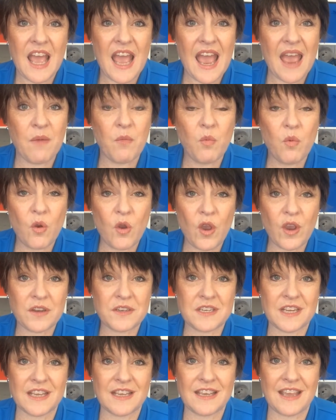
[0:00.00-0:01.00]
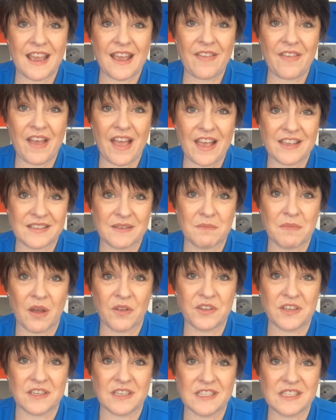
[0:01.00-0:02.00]
and work together as a
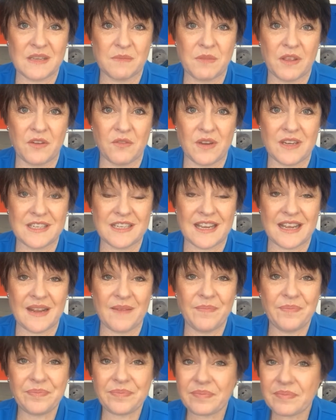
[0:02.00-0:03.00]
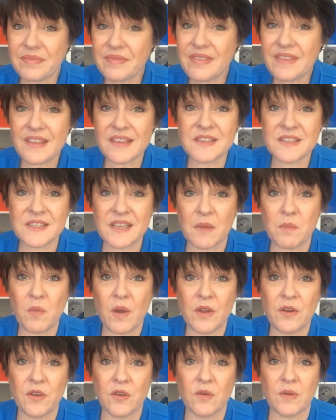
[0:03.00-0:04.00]
multidisciplinary team,
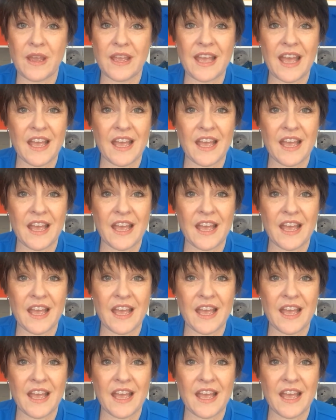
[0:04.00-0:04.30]
someone who